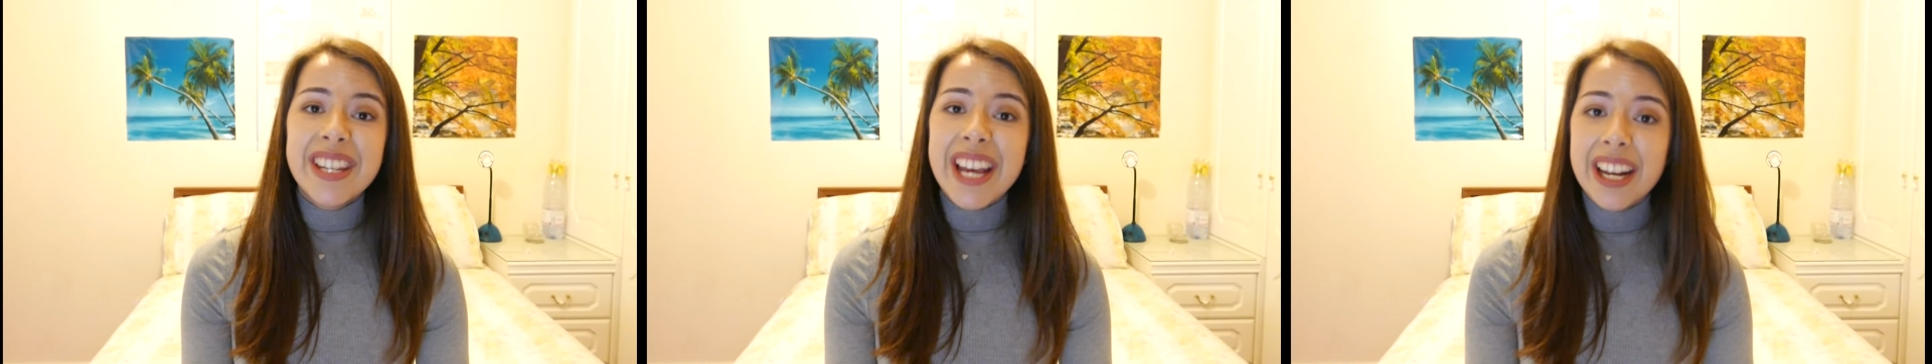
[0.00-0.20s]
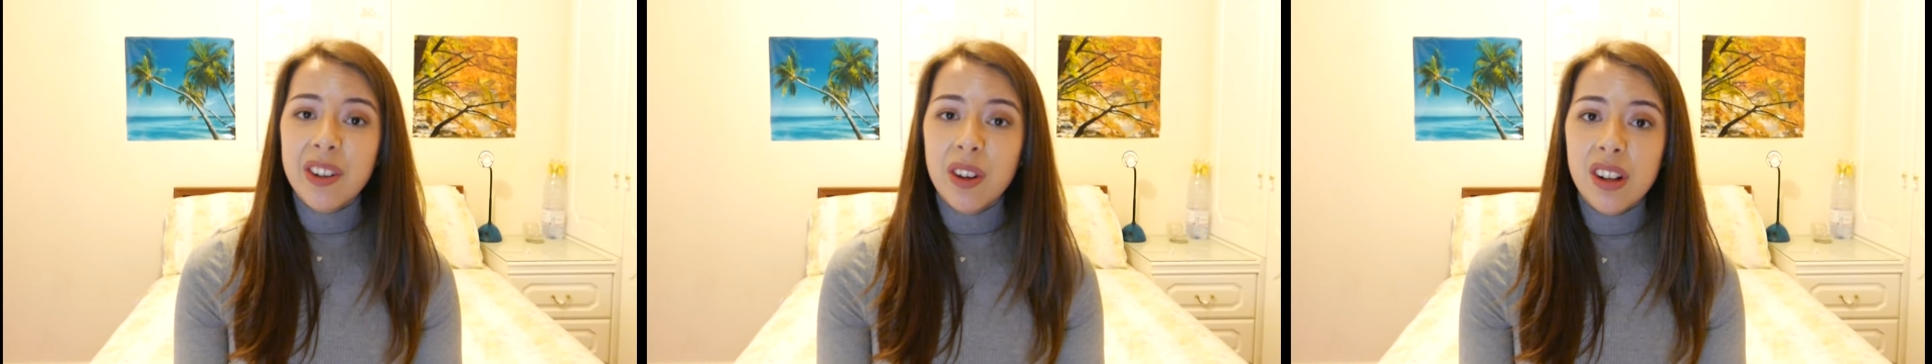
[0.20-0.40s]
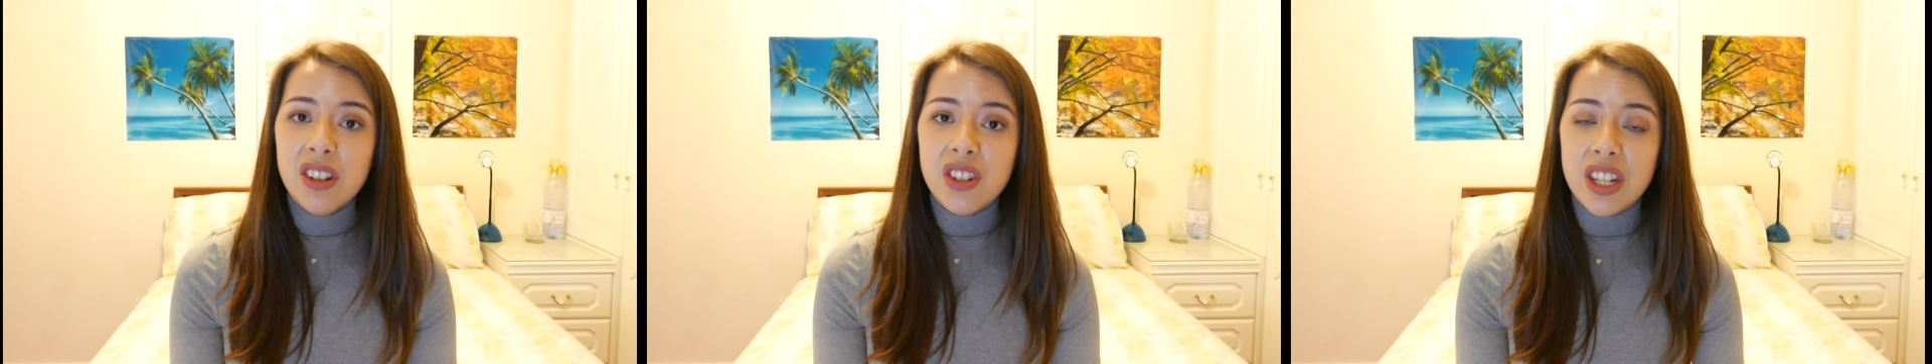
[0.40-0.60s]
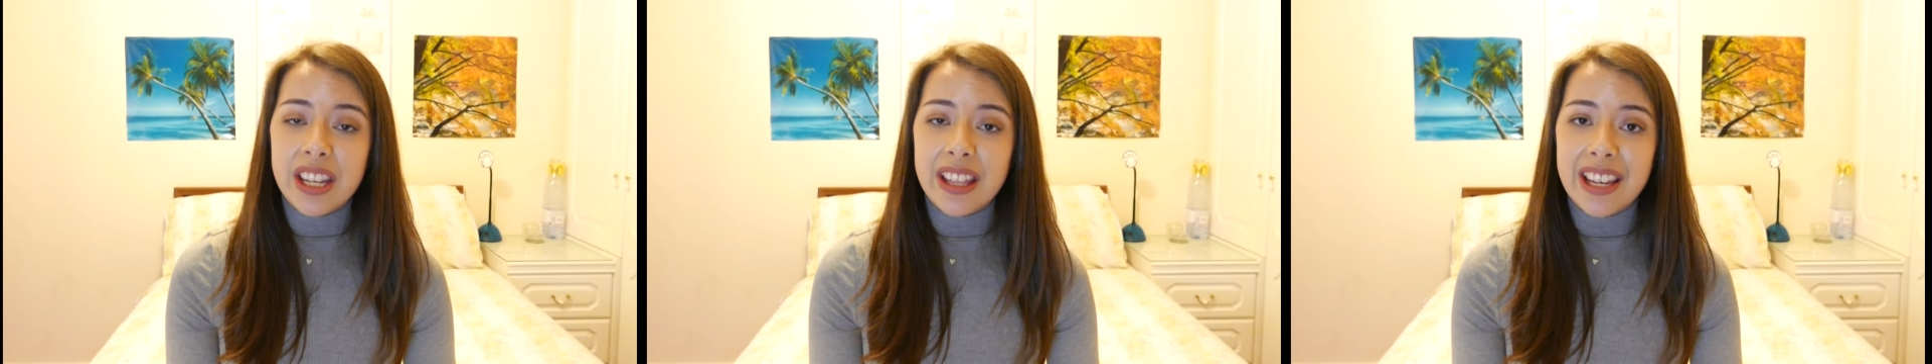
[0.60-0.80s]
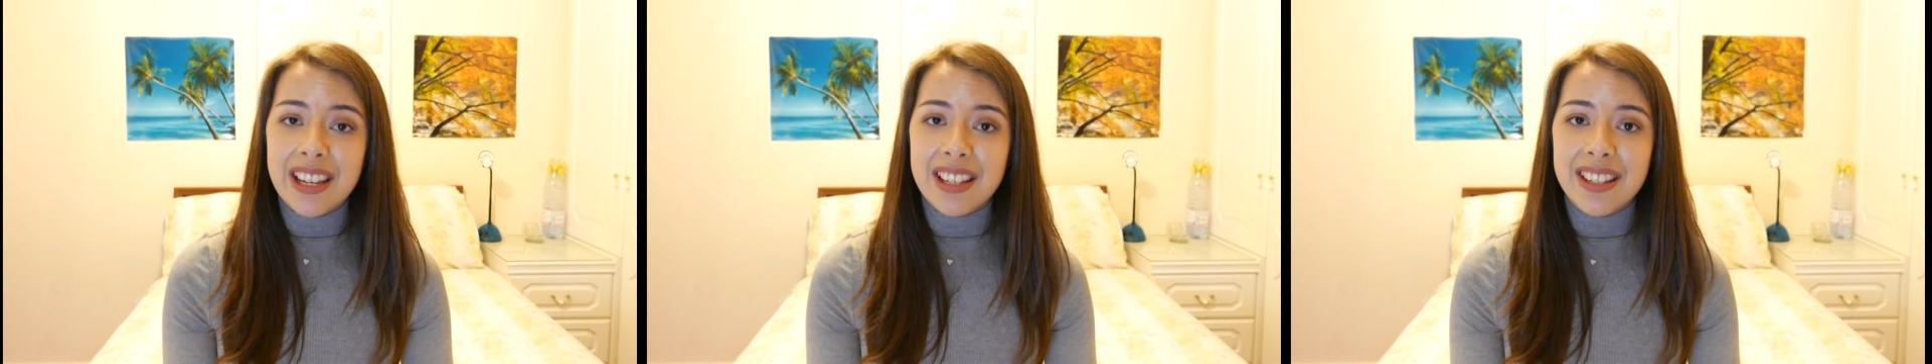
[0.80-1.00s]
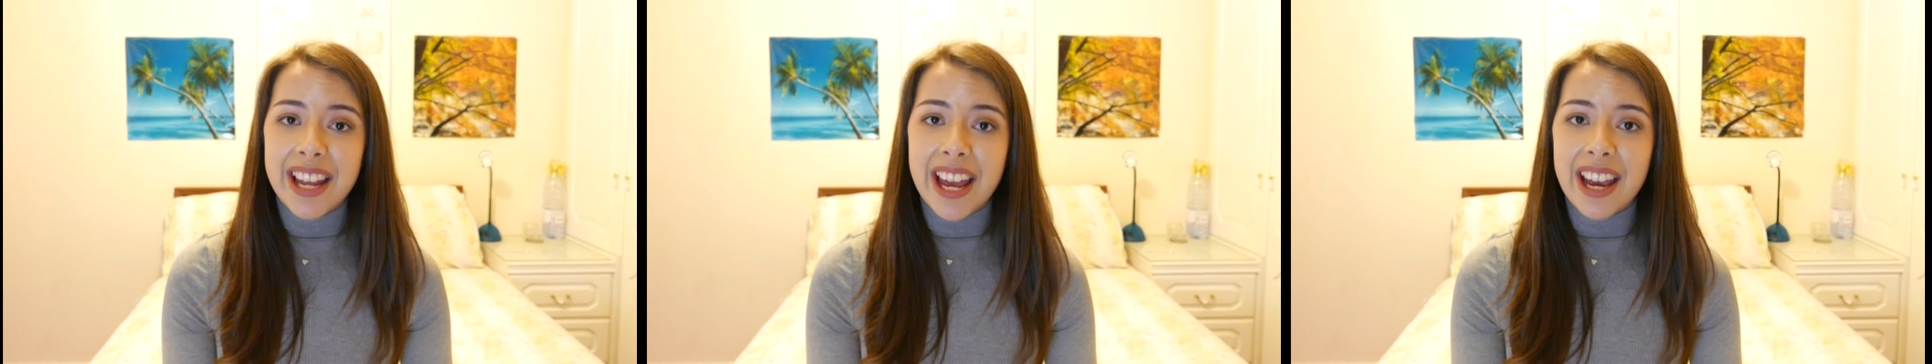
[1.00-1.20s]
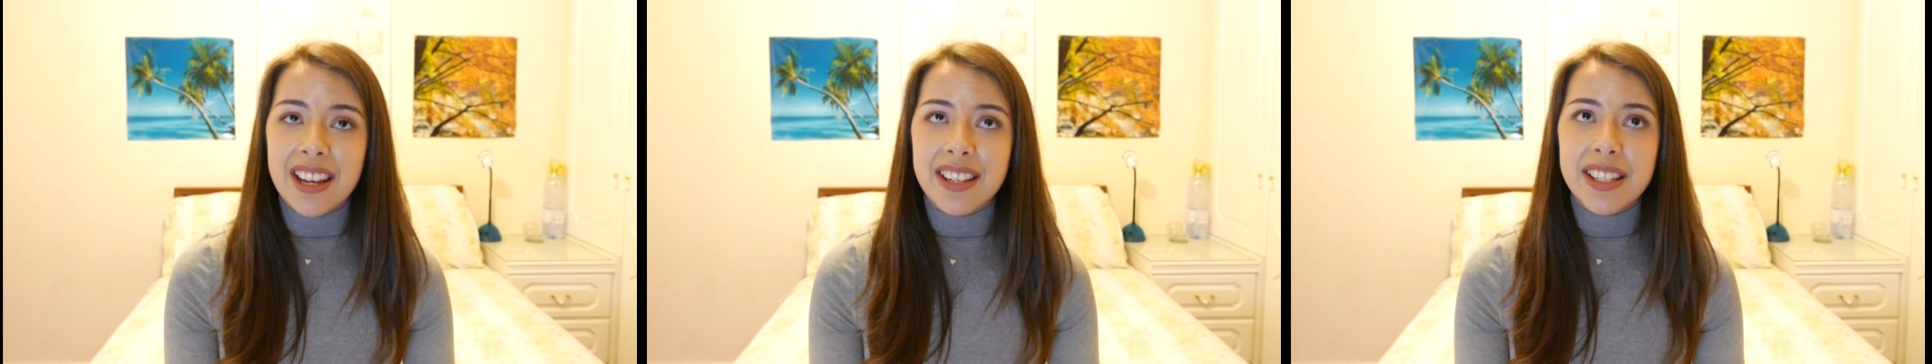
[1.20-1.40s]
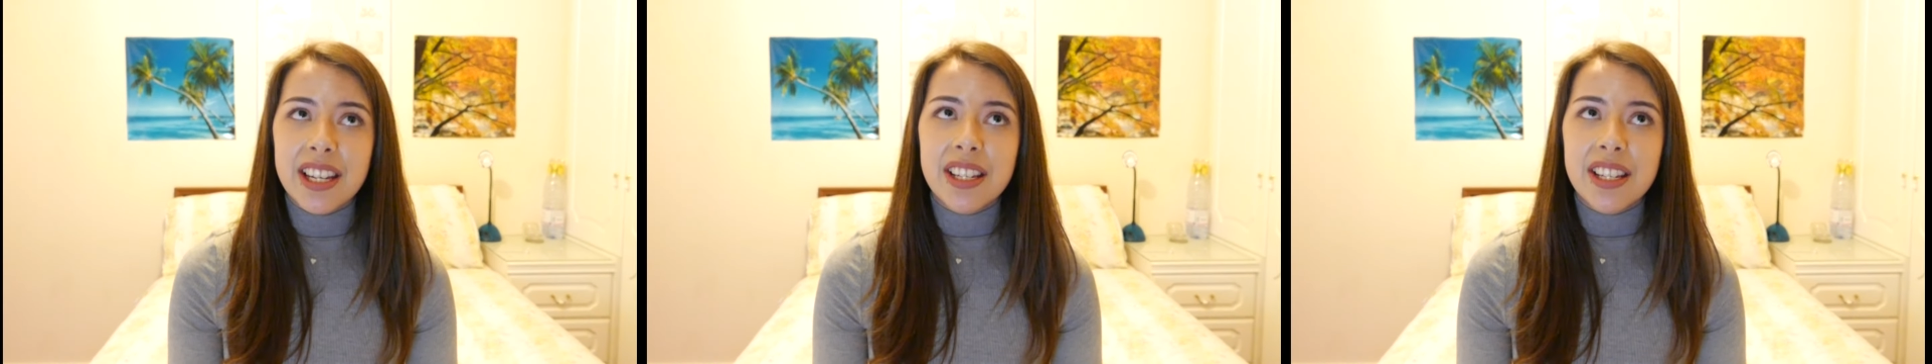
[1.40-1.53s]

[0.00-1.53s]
technology these days,